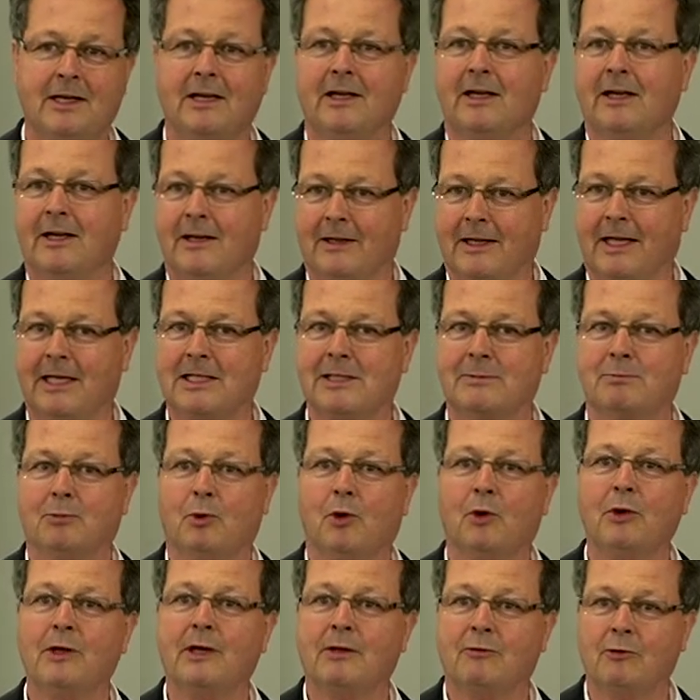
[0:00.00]
Next
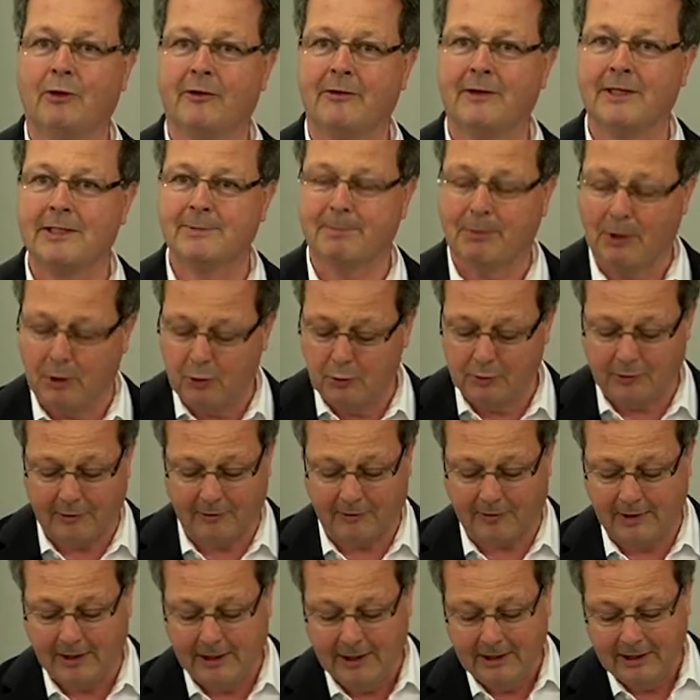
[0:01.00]
morning it was exploded.
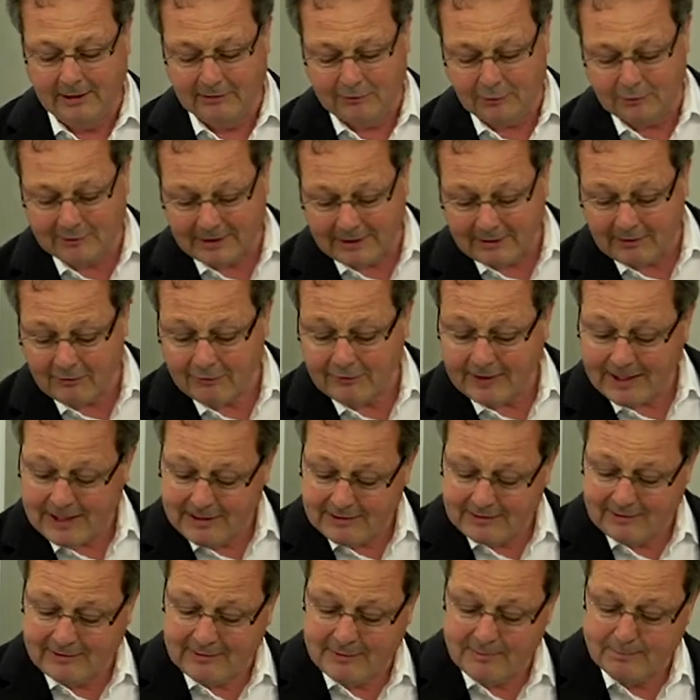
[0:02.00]
So that's why it
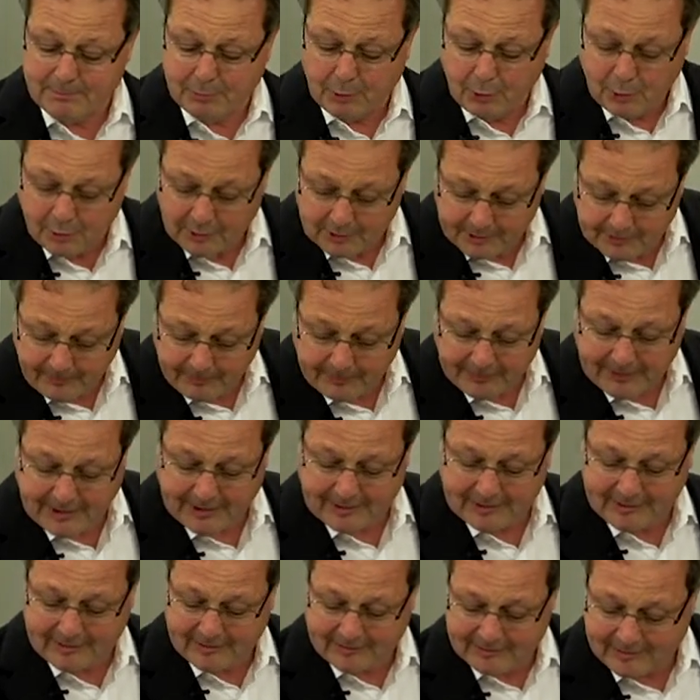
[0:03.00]
is important that
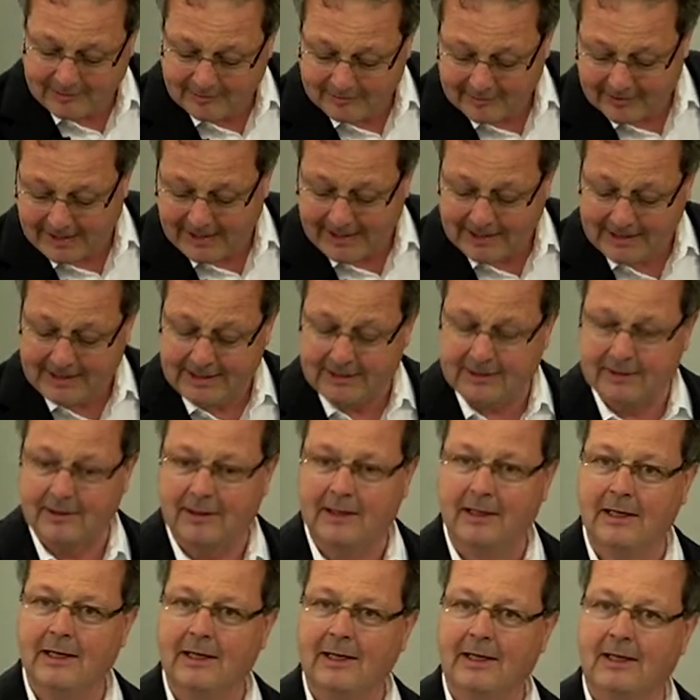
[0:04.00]
this design
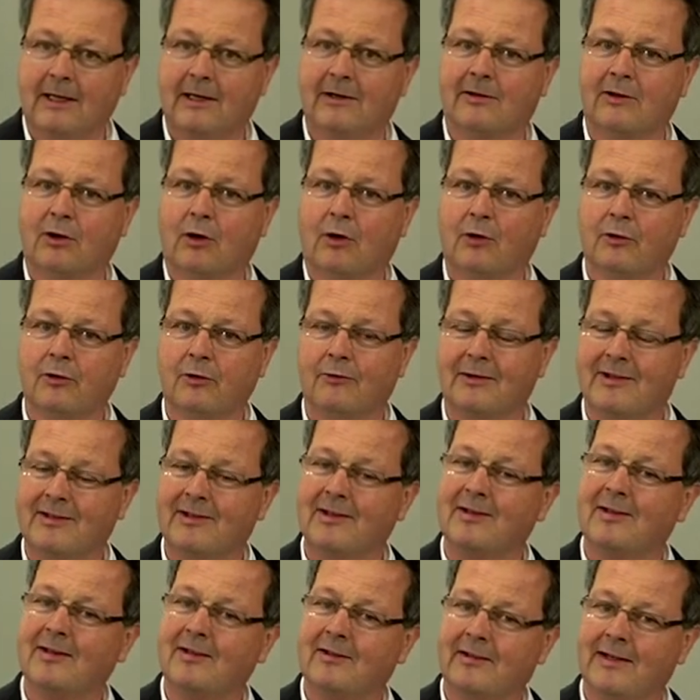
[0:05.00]
is also, with the
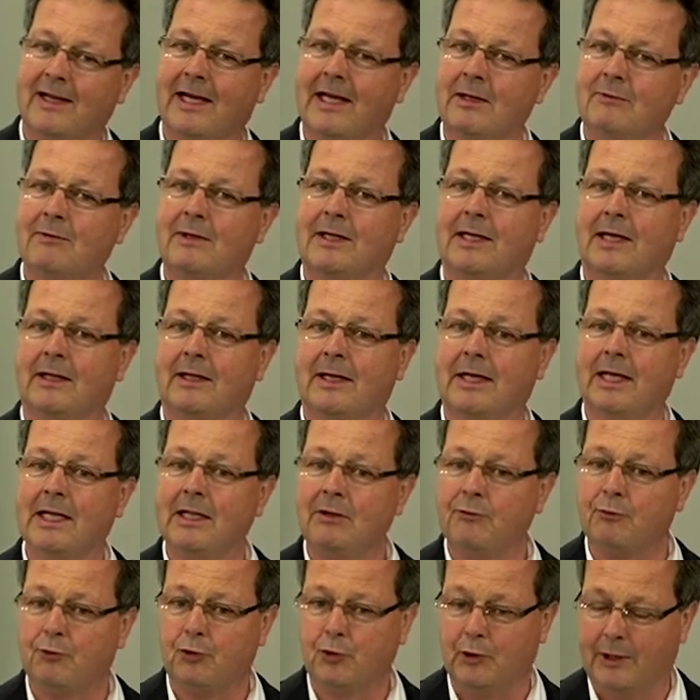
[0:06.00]
design we can
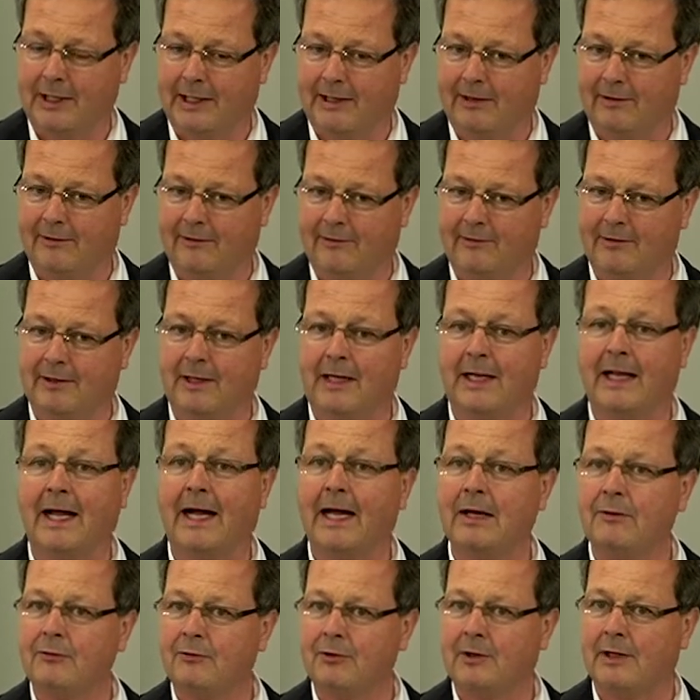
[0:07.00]
influence the
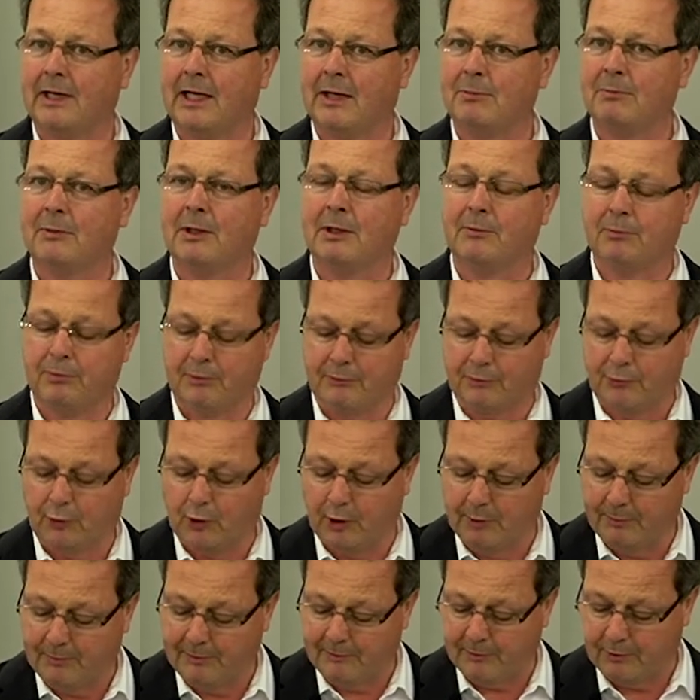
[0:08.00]
lifetime and
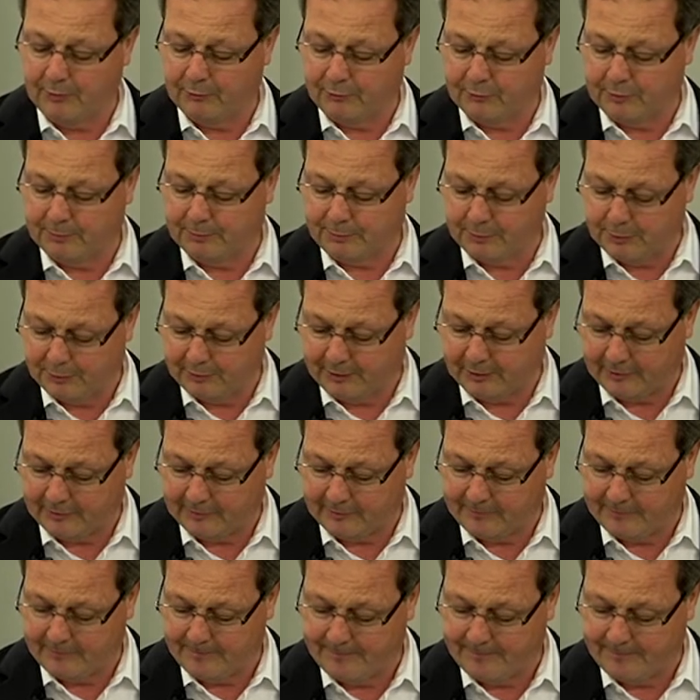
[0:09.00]
performance of the product.